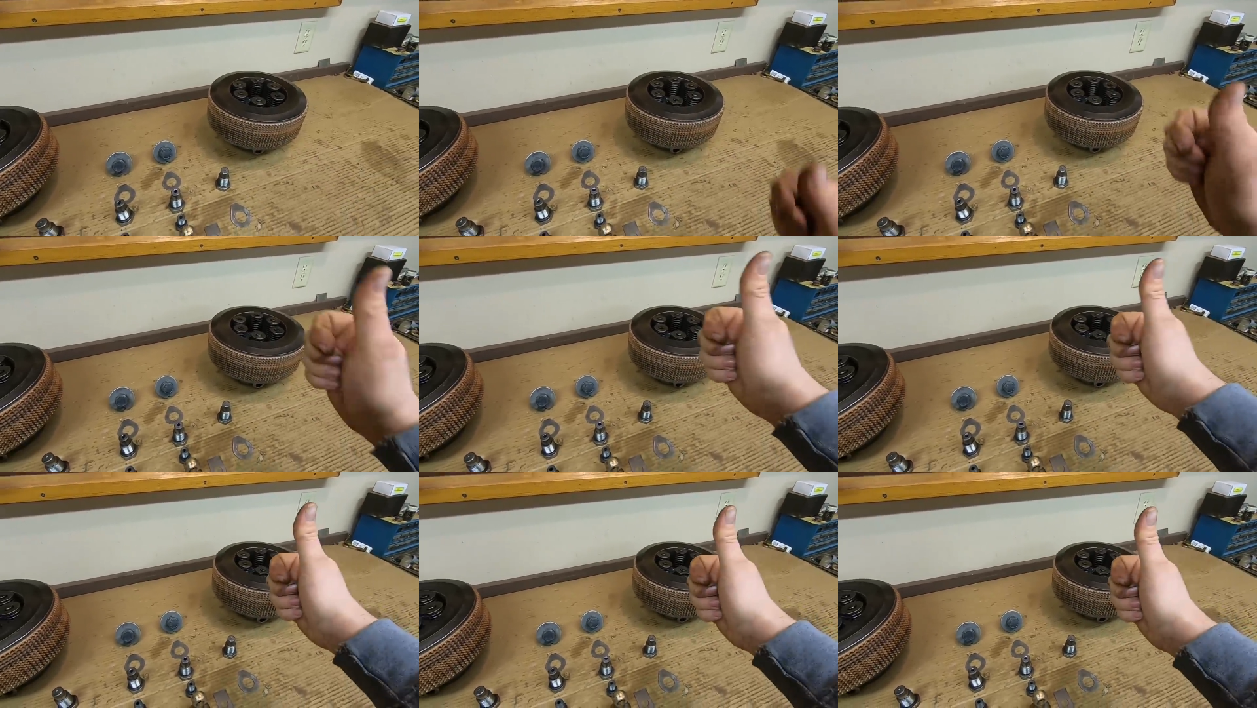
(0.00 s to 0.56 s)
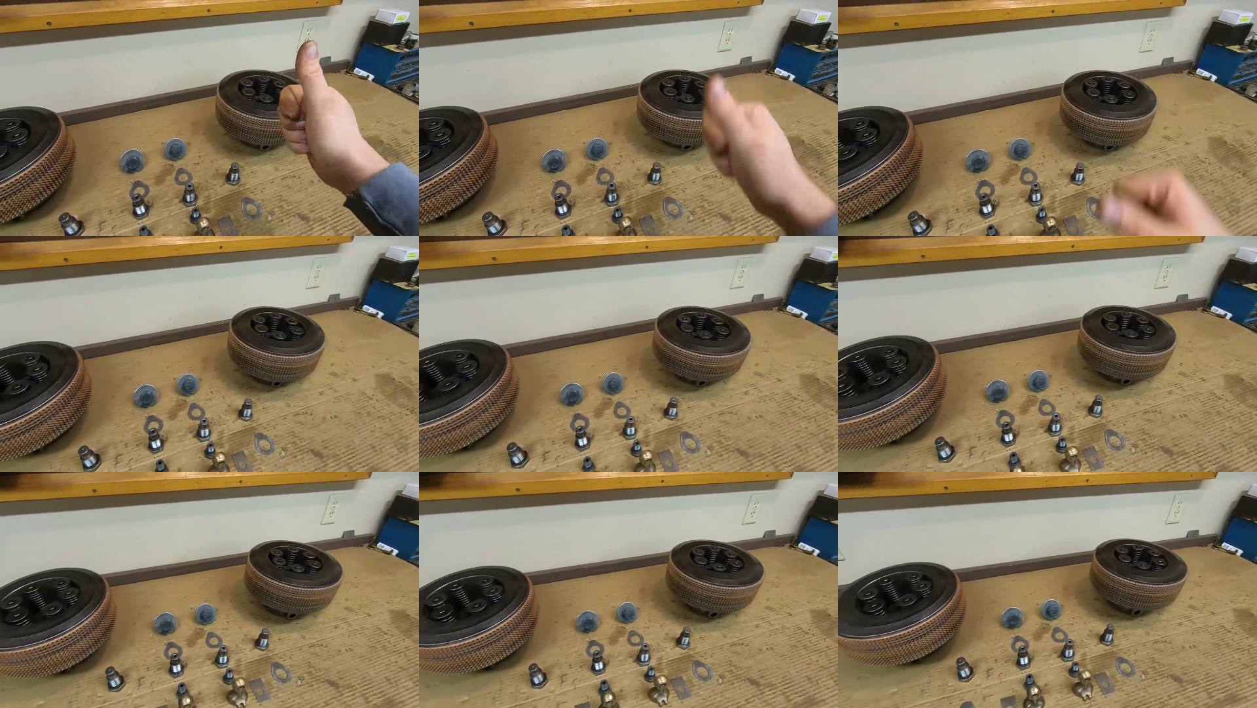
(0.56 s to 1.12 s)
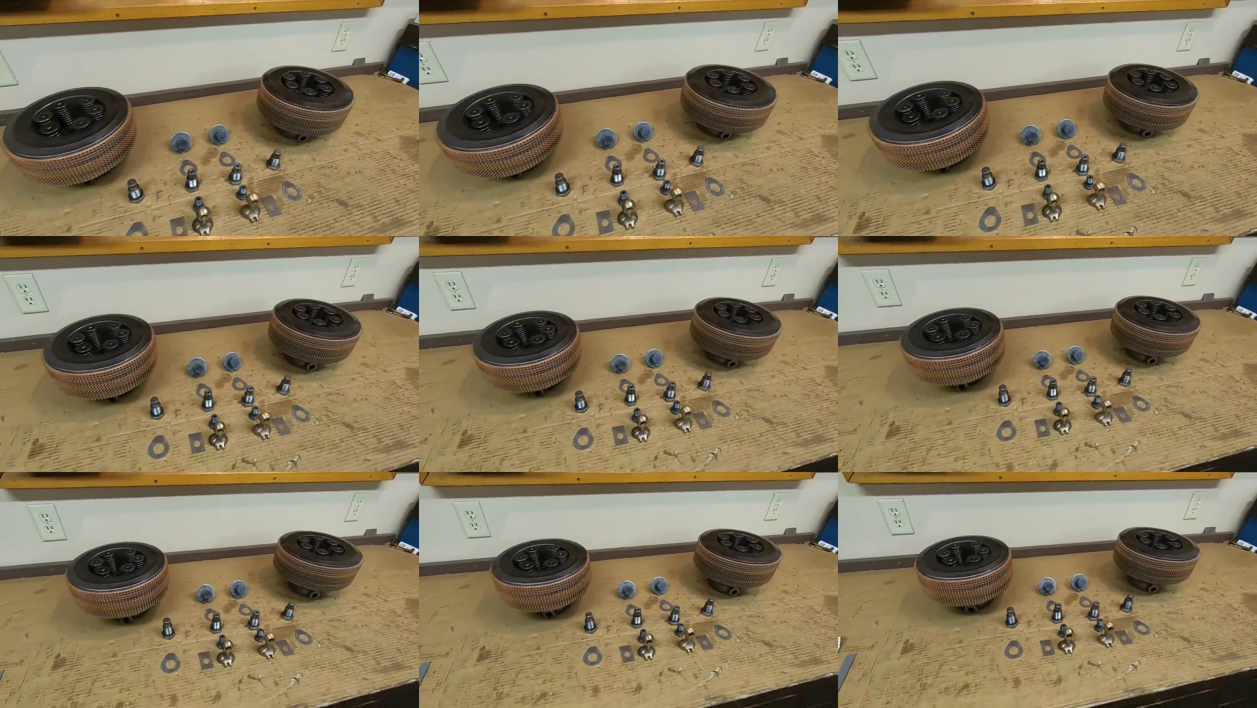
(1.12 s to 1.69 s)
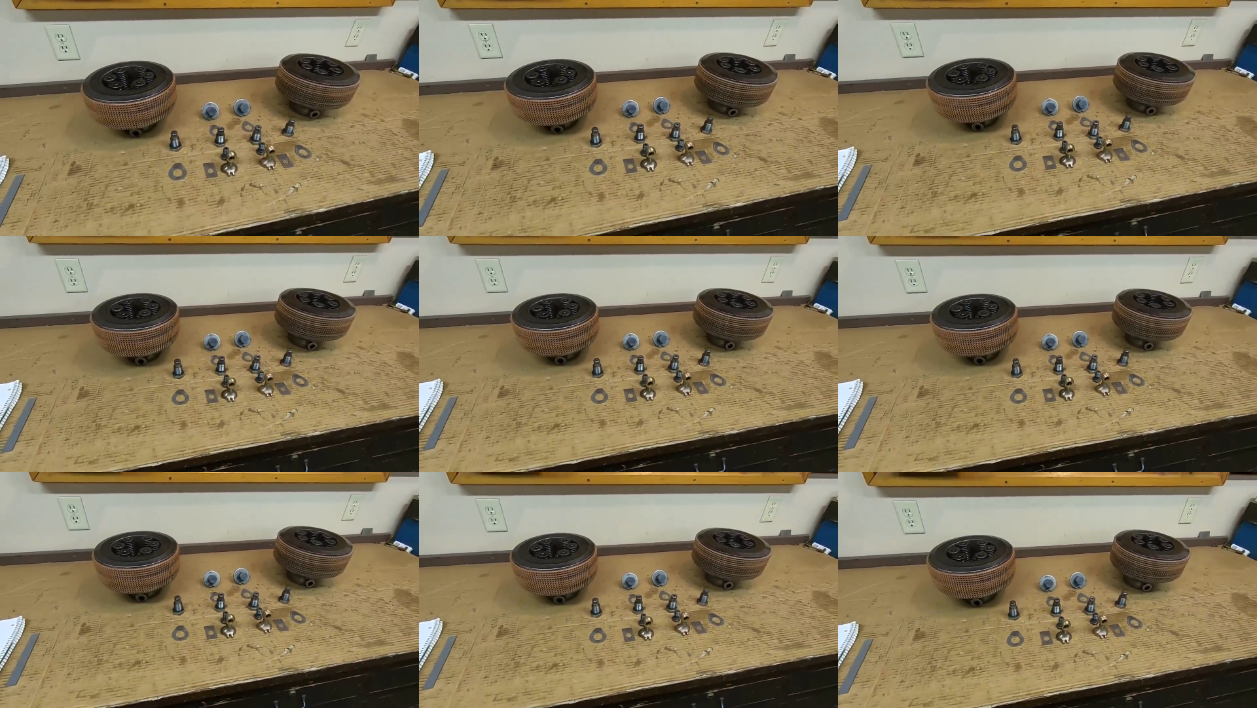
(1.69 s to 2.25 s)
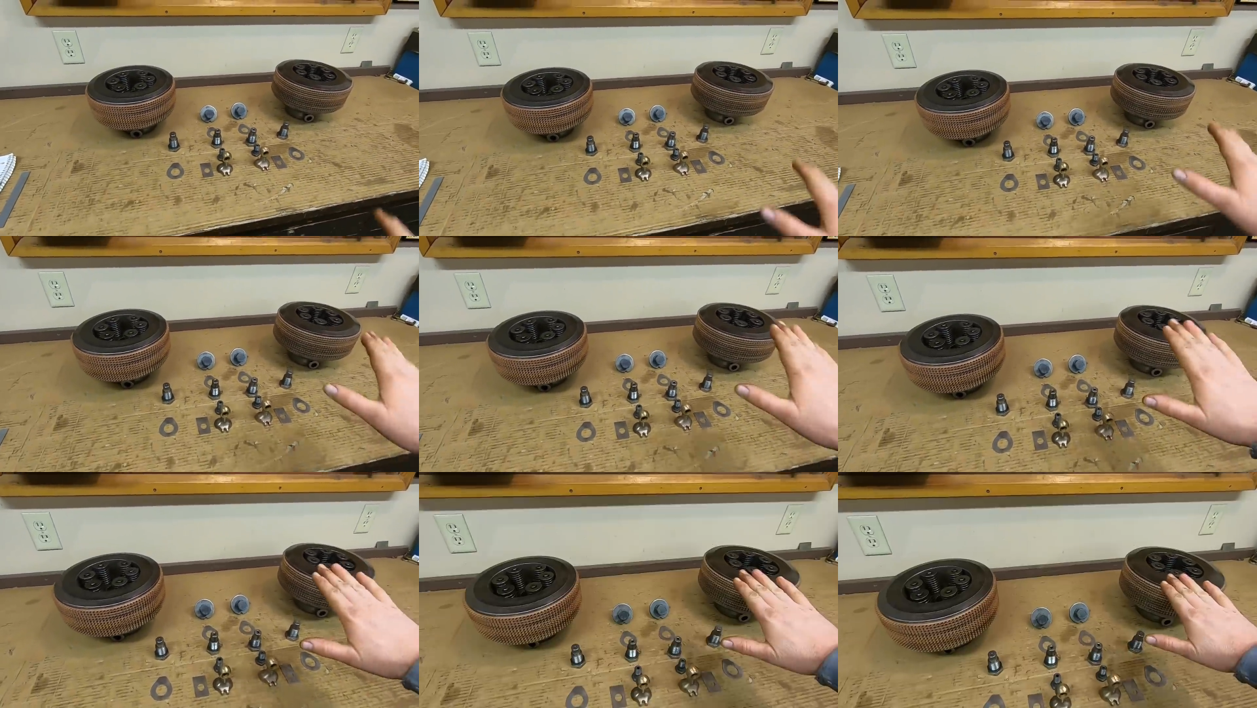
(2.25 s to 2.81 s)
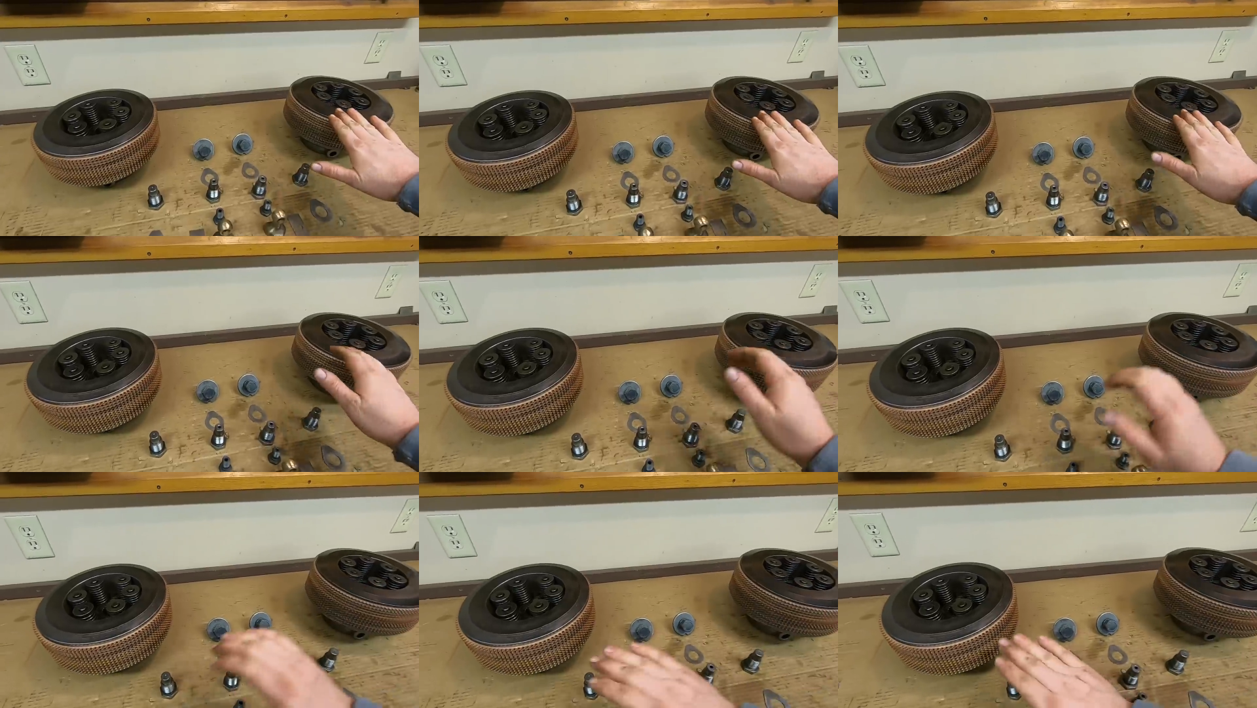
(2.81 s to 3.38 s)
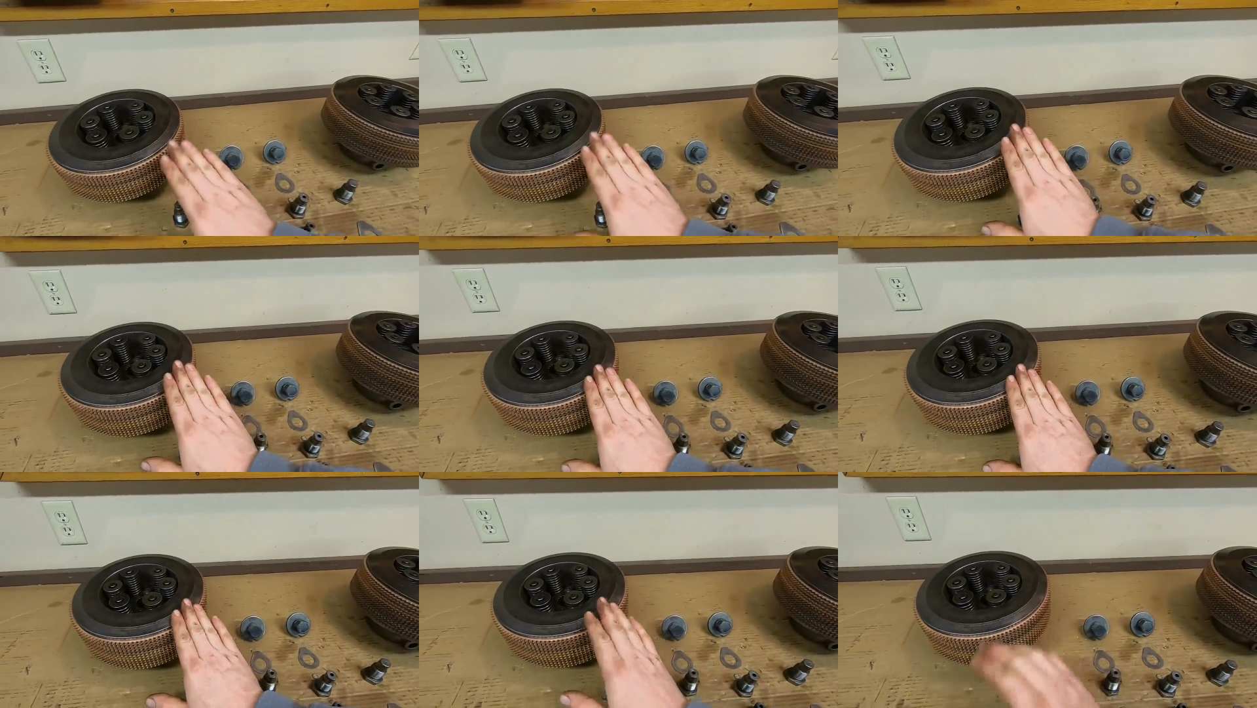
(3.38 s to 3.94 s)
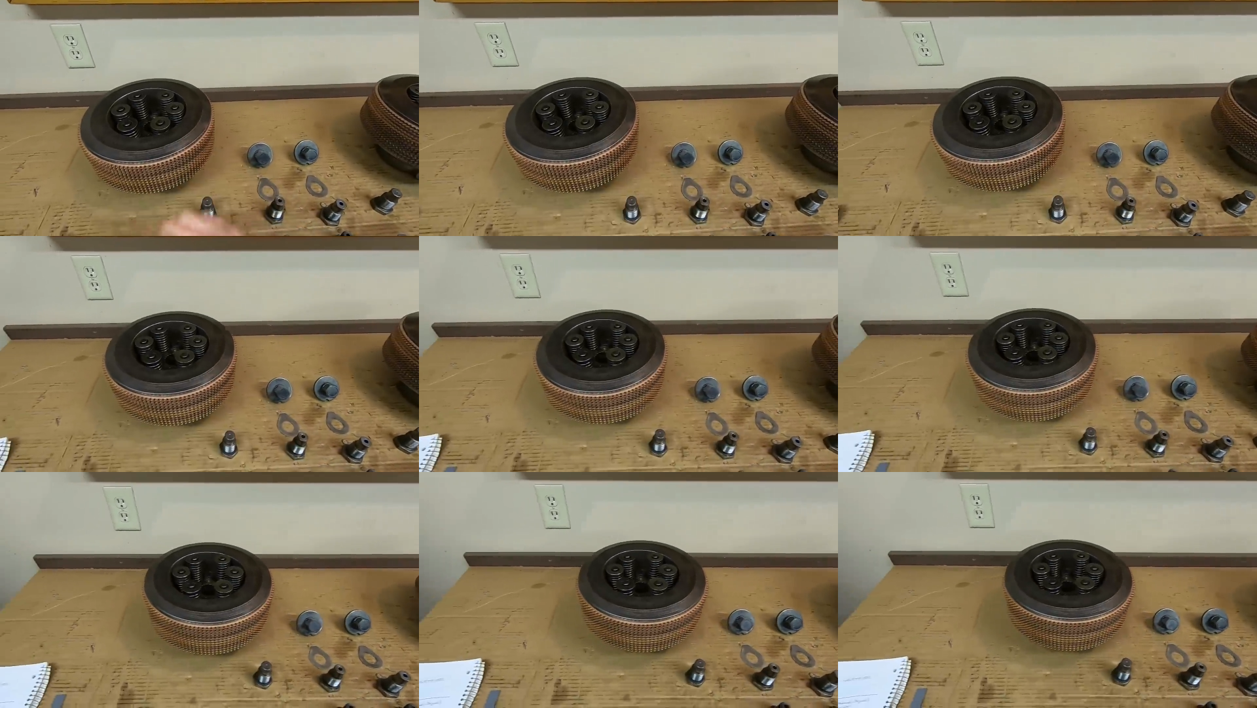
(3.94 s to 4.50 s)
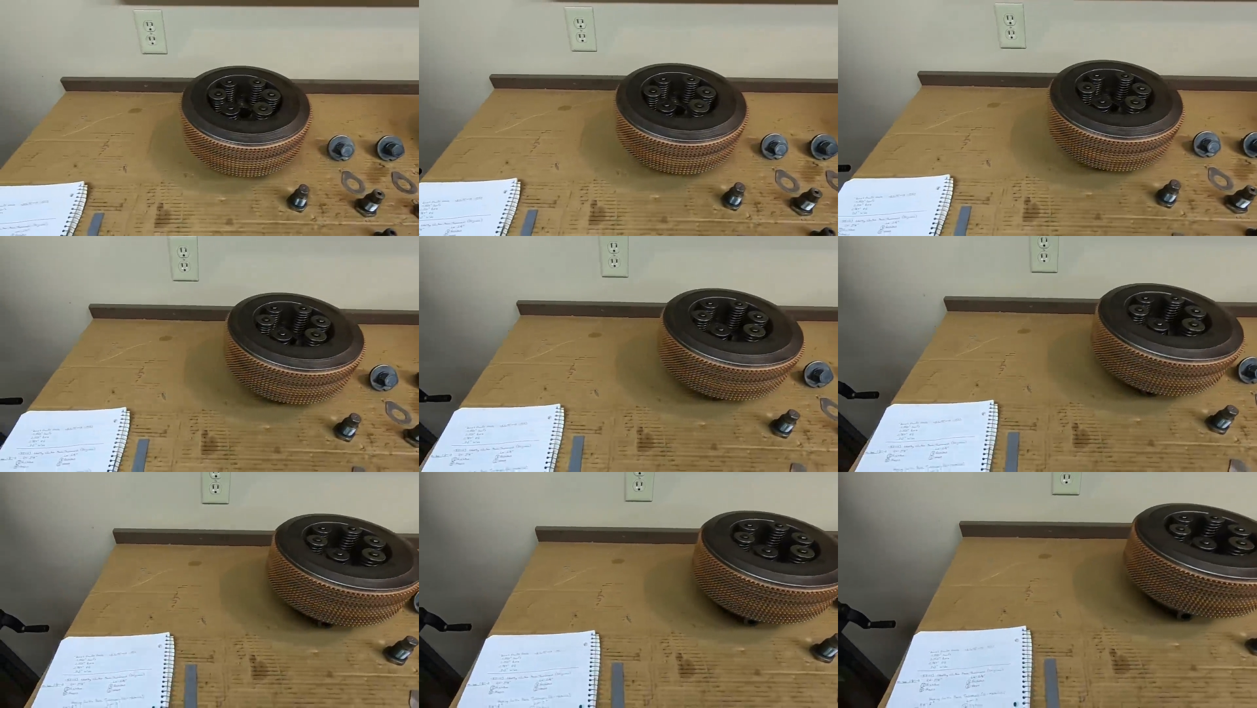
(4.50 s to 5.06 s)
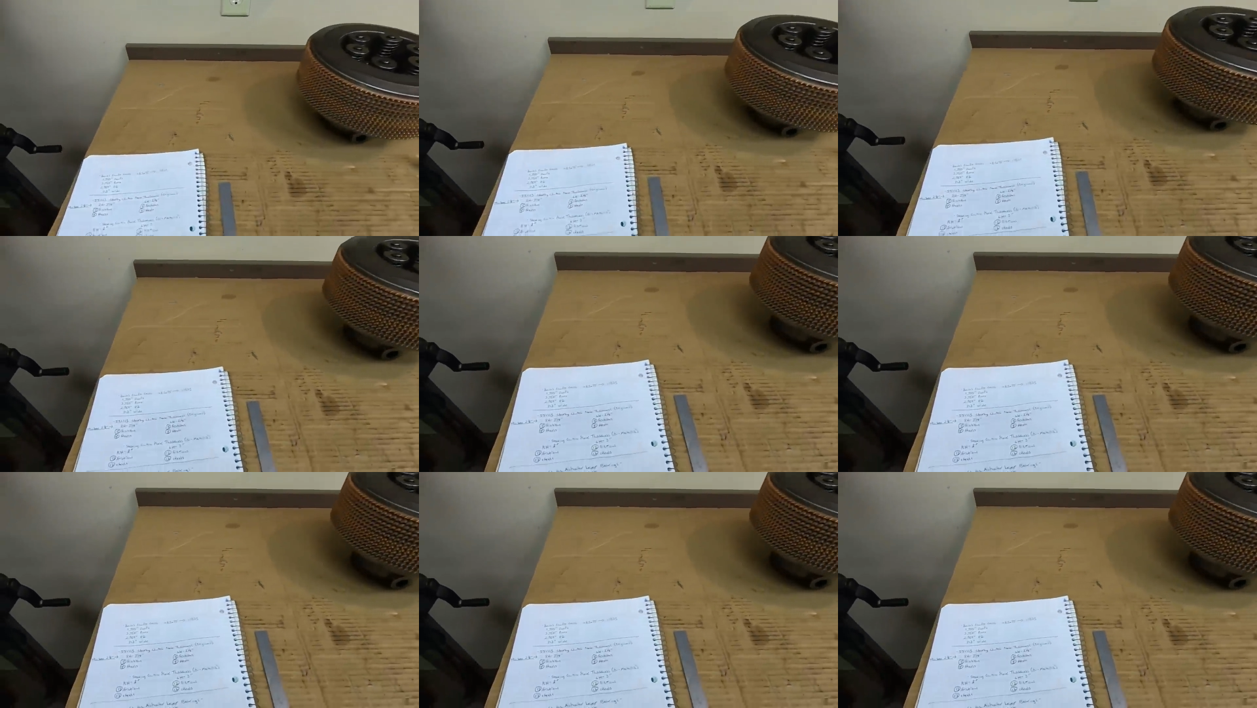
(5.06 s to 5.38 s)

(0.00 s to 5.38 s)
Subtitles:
(no speaker visible)